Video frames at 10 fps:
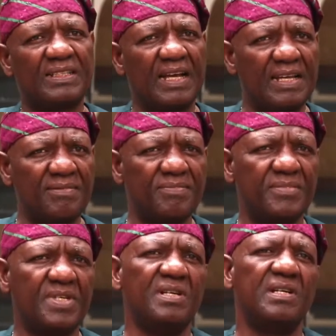time,
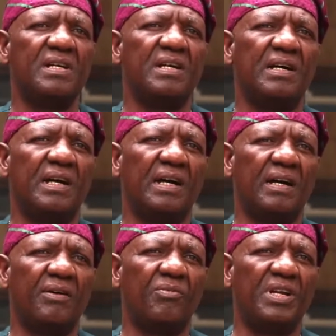
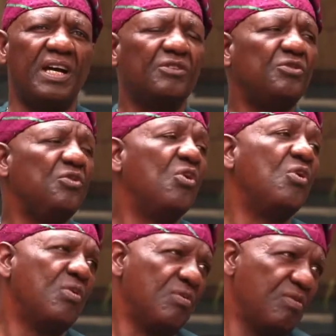we now
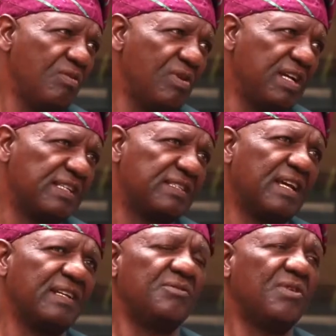know
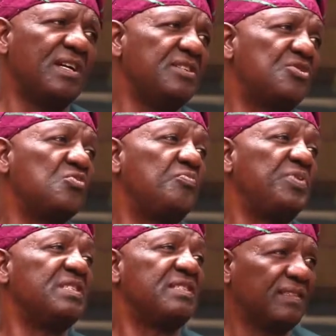exactly where the shoe
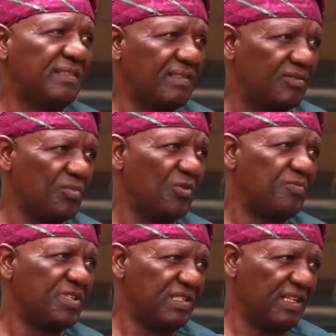pinches small
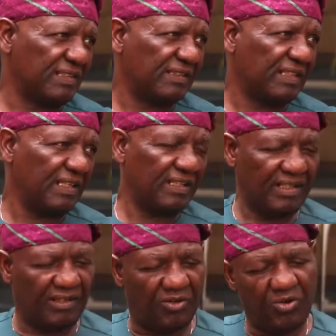business
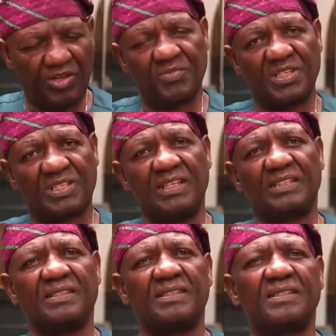and growing
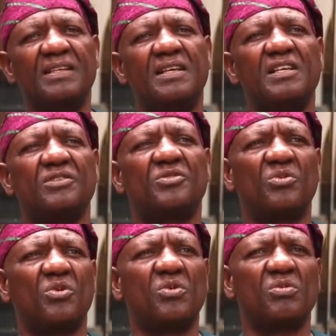businesses.
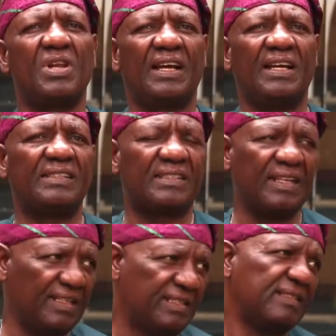So, like I
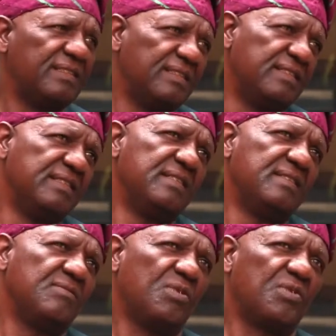said,
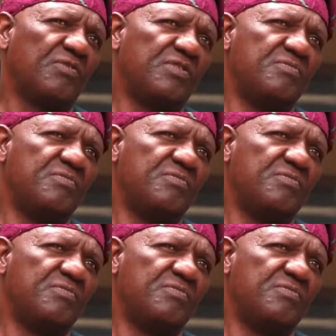one of the